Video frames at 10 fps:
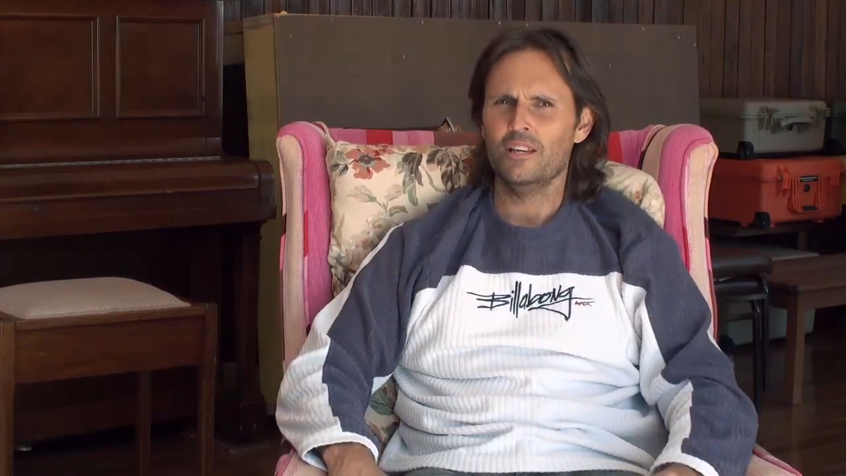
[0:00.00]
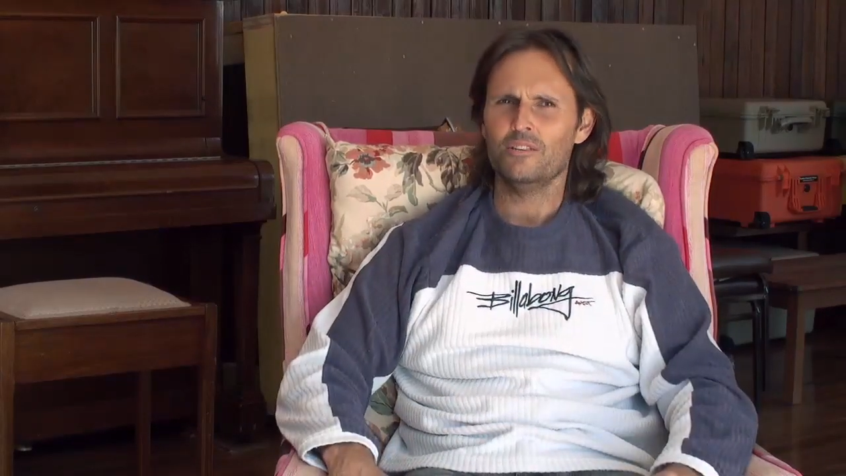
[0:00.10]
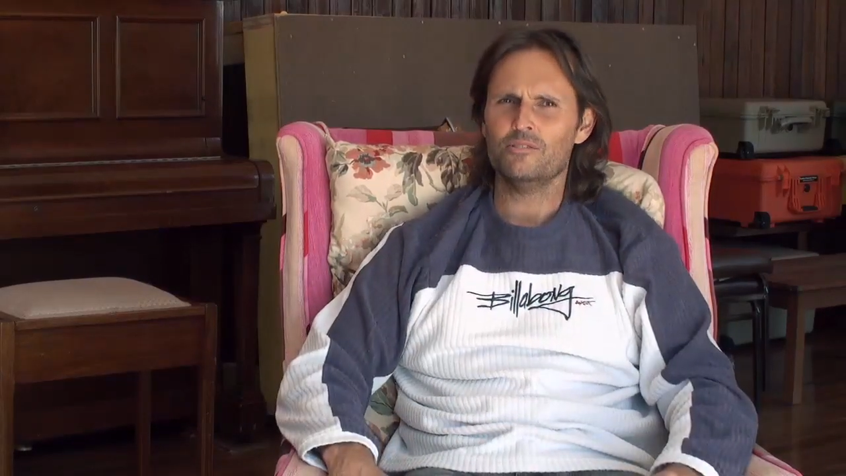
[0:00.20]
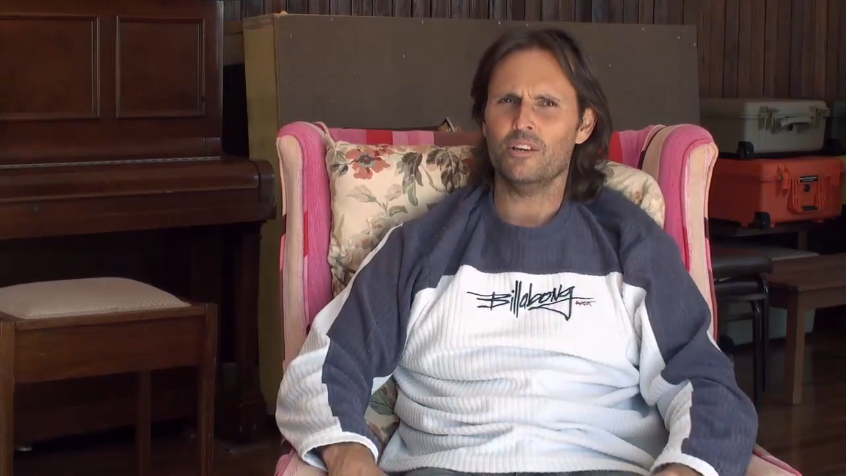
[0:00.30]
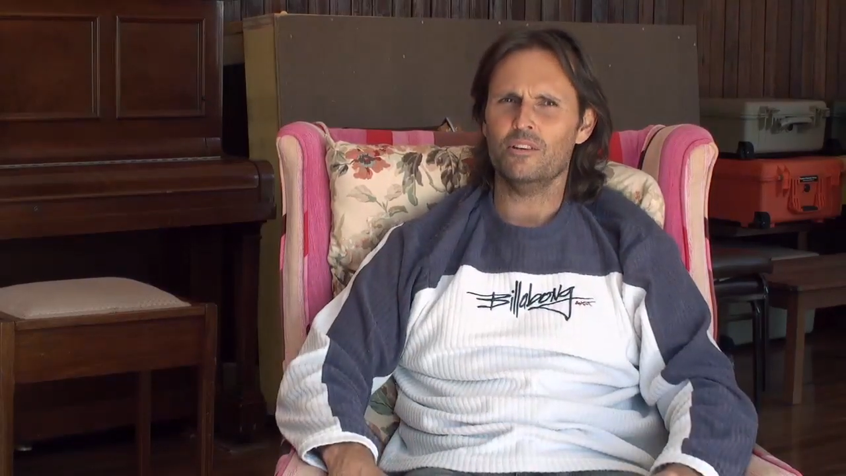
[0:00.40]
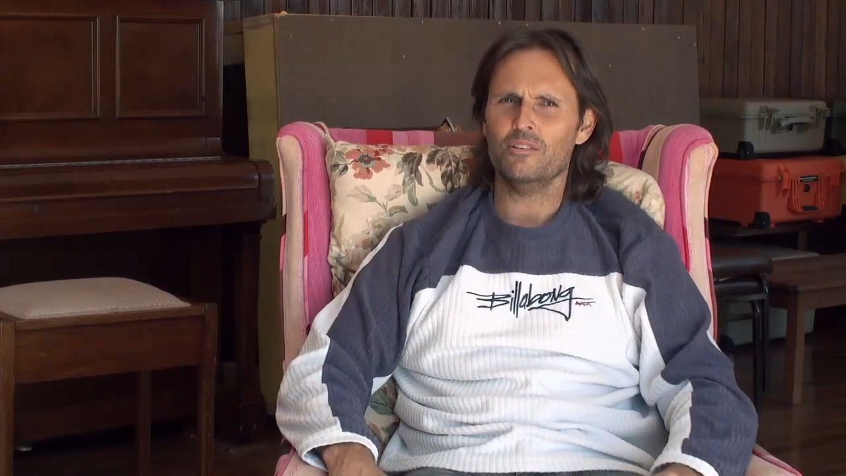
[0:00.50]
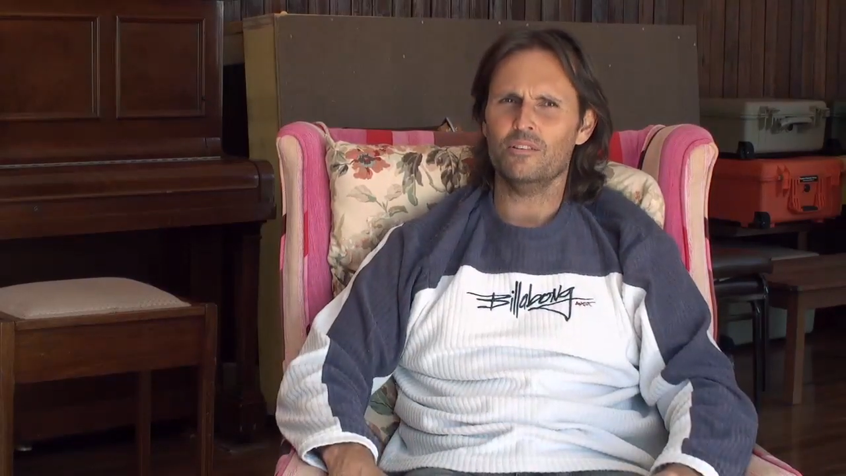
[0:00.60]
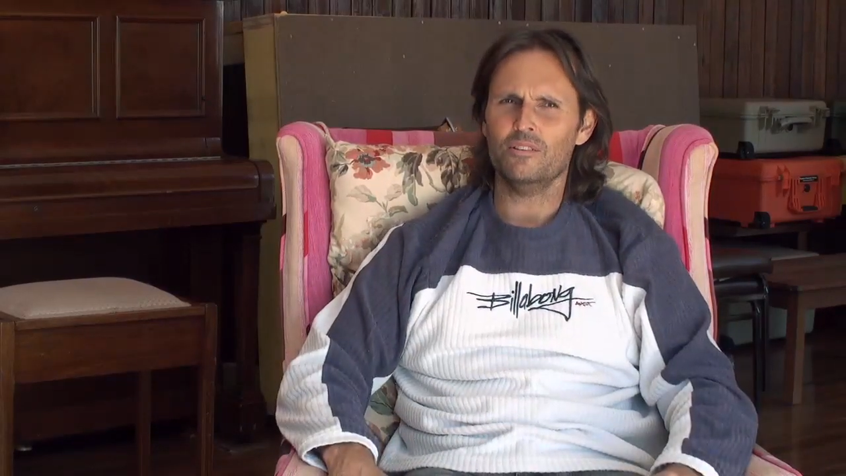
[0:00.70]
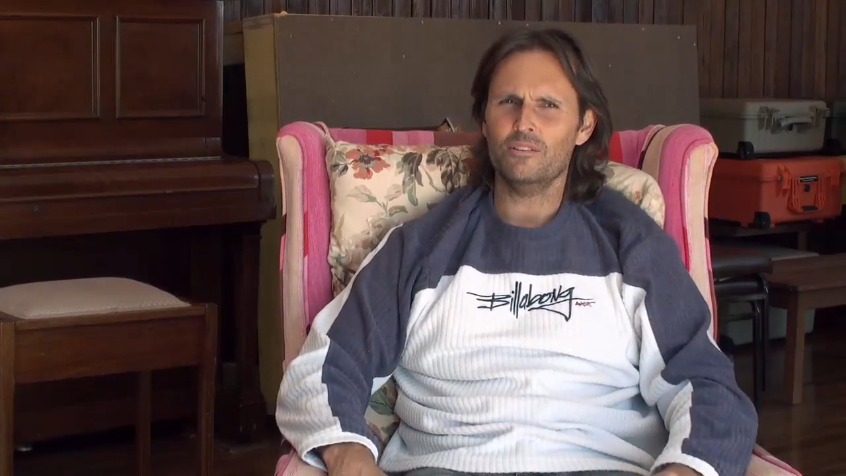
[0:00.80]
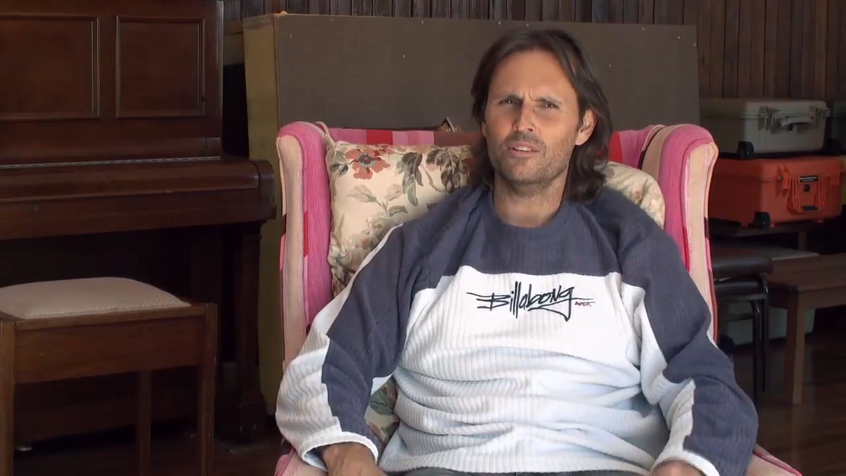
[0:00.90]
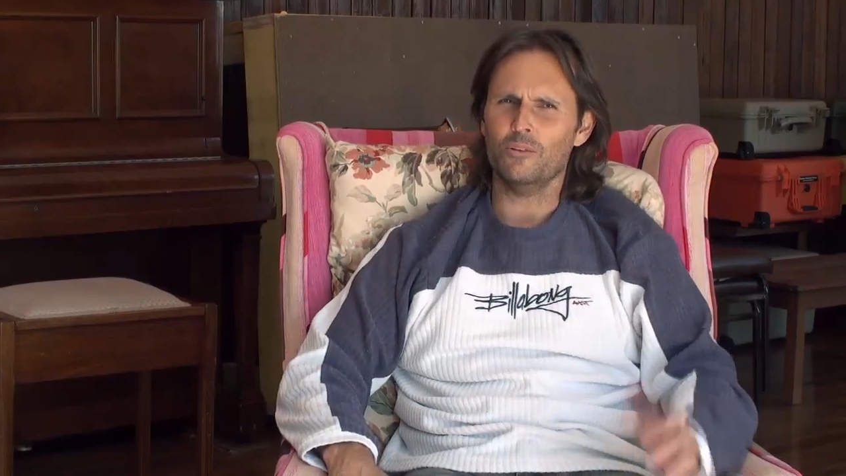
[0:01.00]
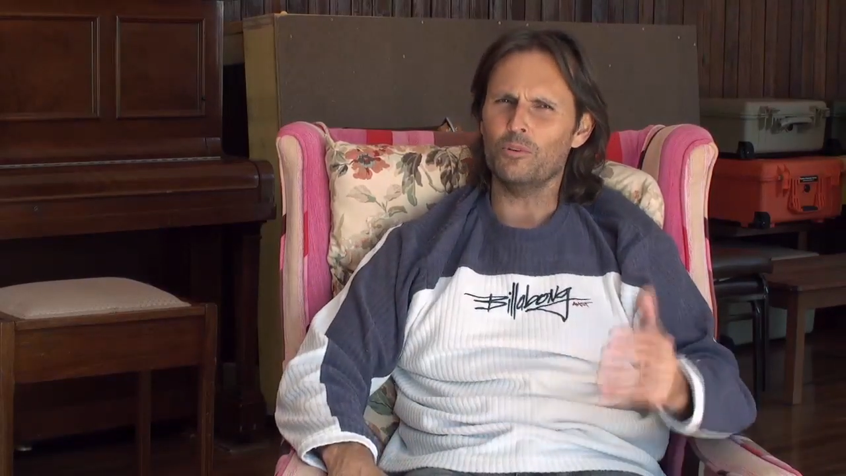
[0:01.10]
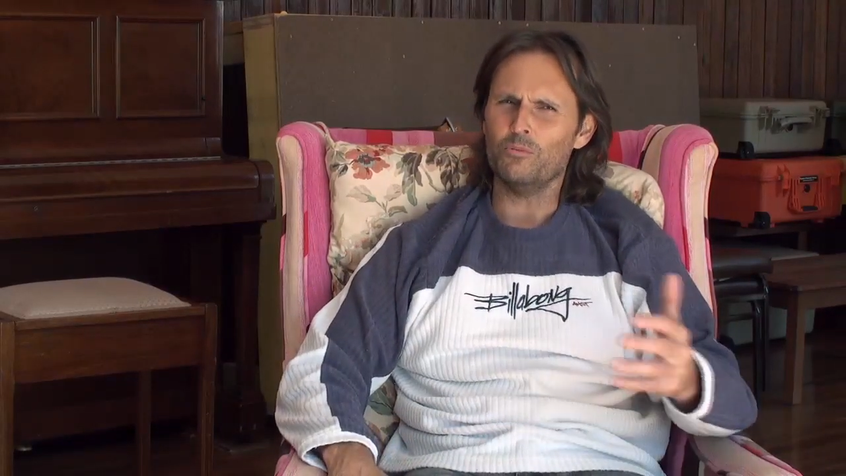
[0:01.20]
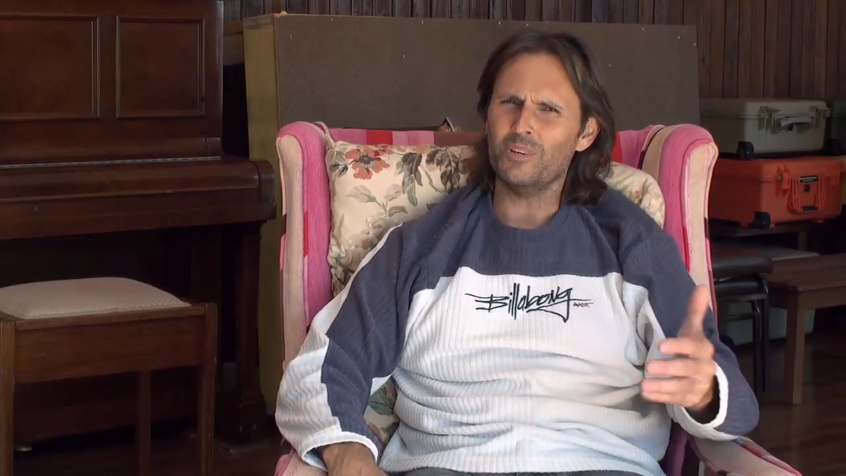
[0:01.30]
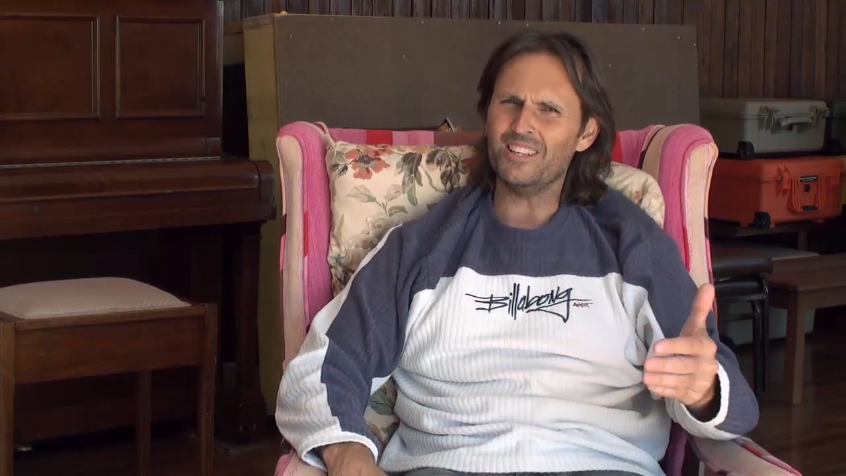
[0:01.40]
So, you know,
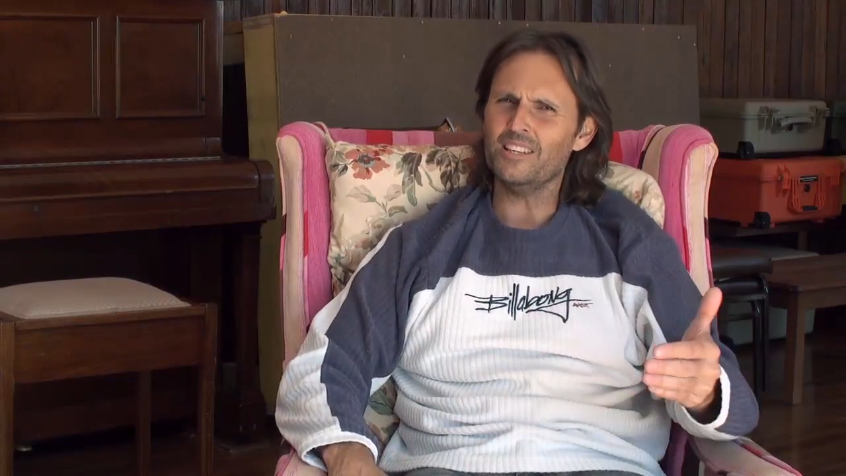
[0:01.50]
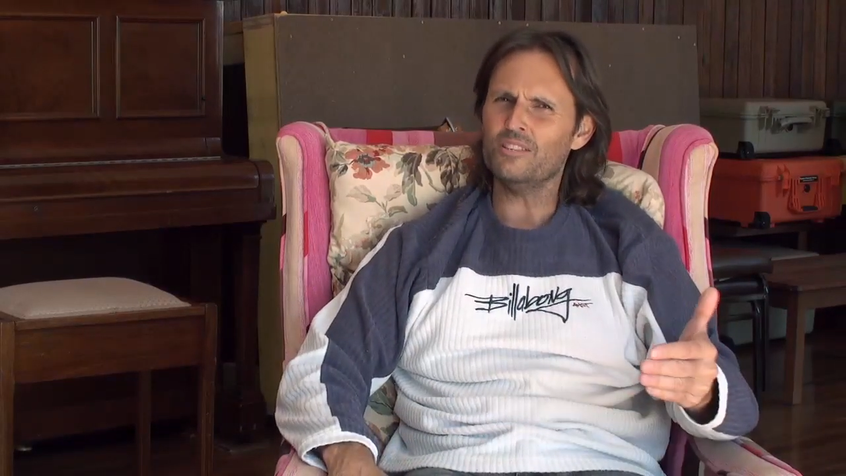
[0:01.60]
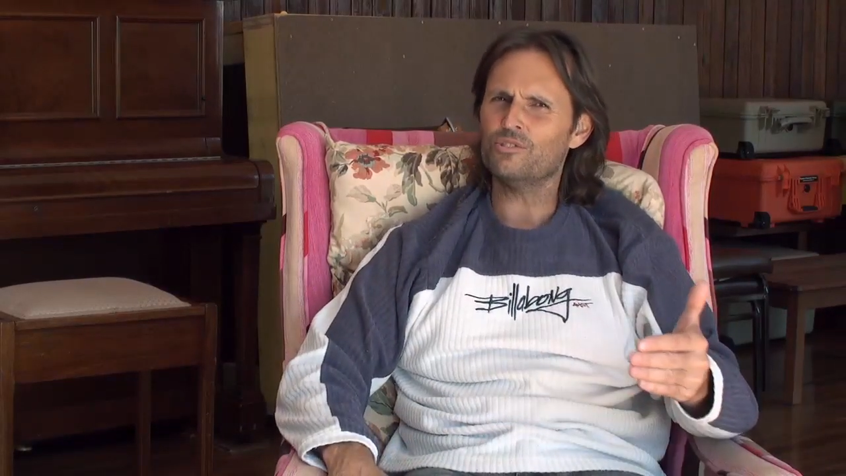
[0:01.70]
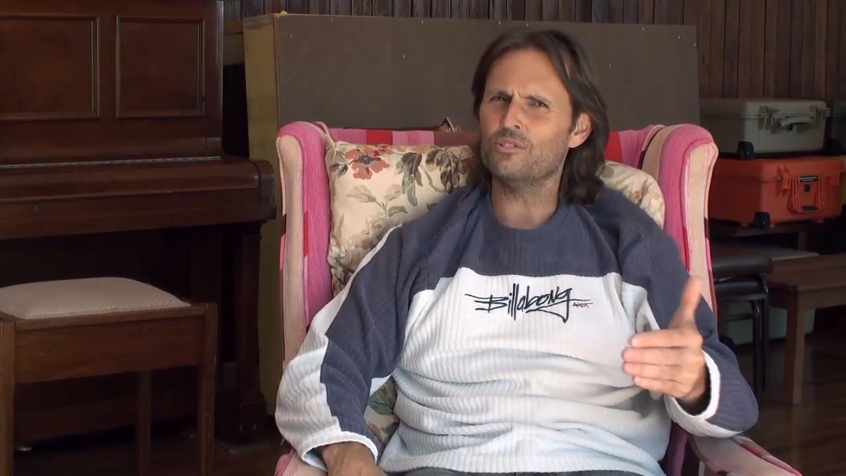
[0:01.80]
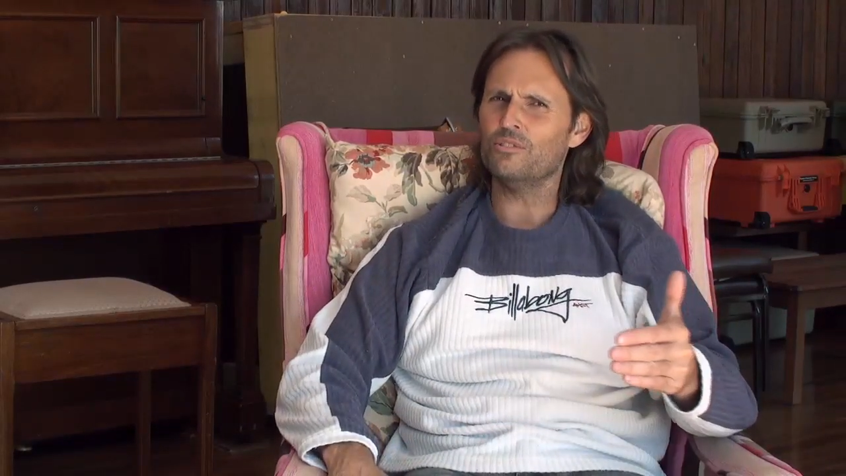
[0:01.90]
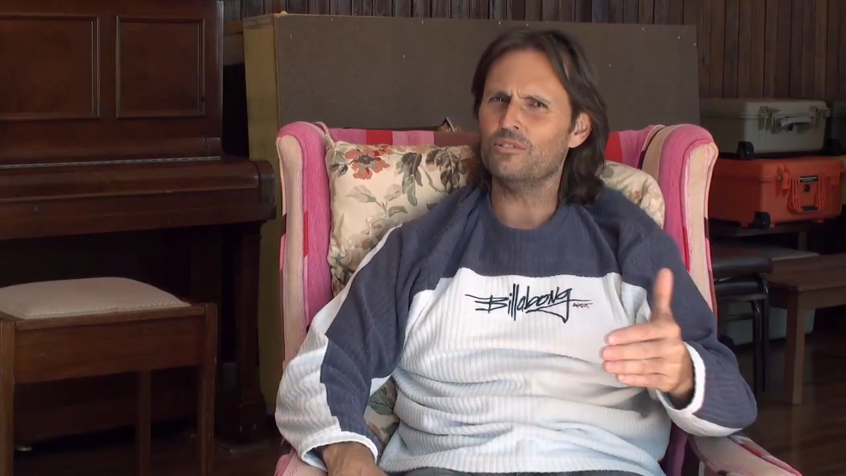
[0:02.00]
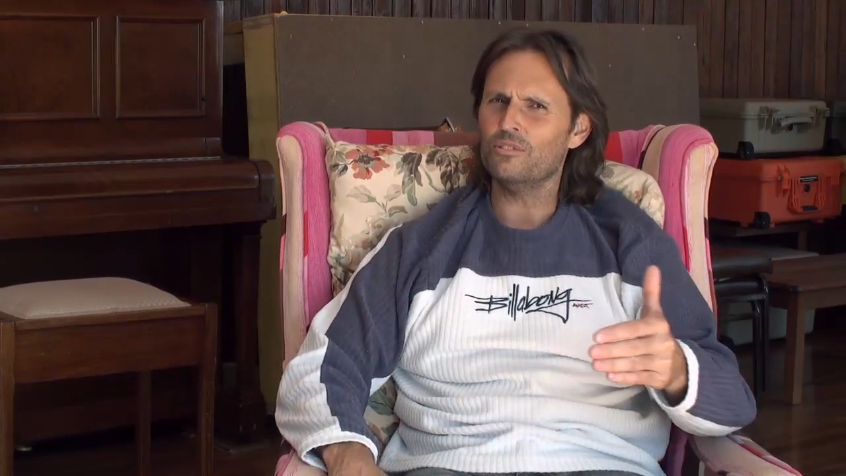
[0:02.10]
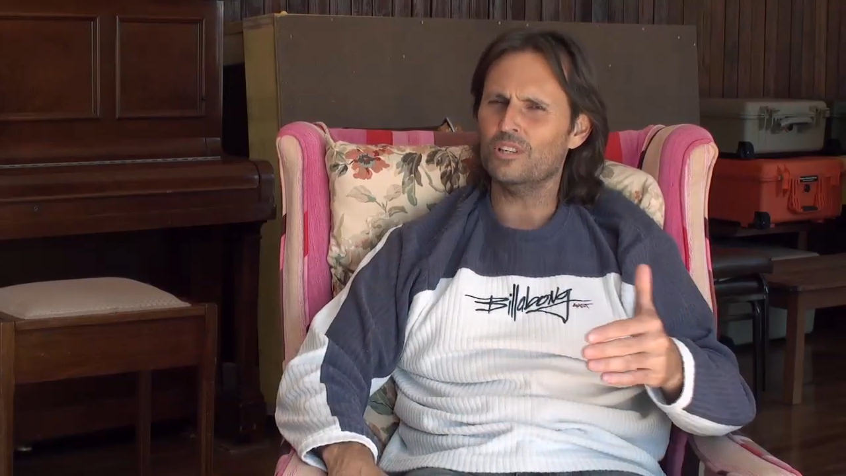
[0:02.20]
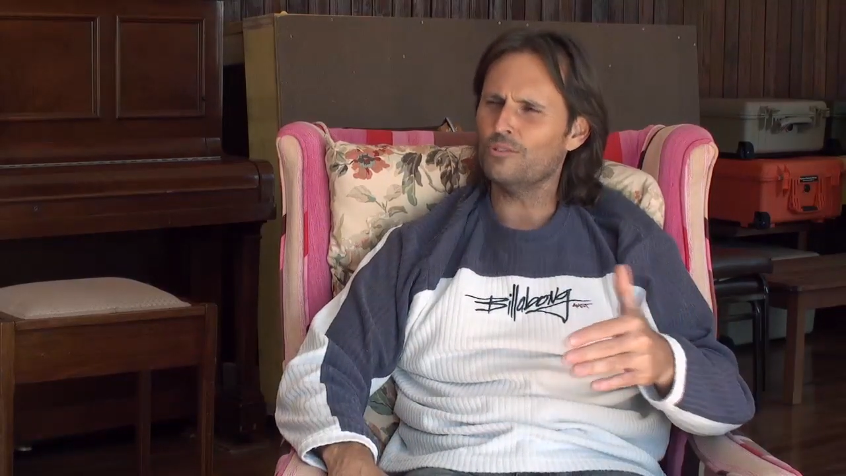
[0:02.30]
we need to